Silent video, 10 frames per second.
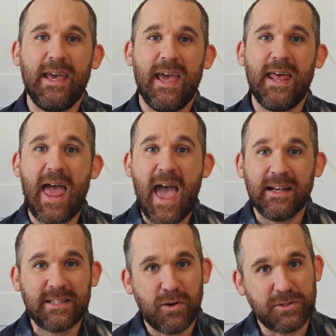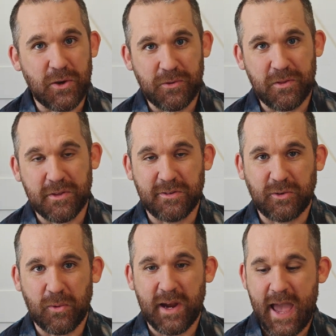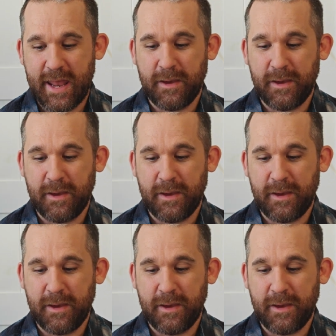And as I was going through the store, it had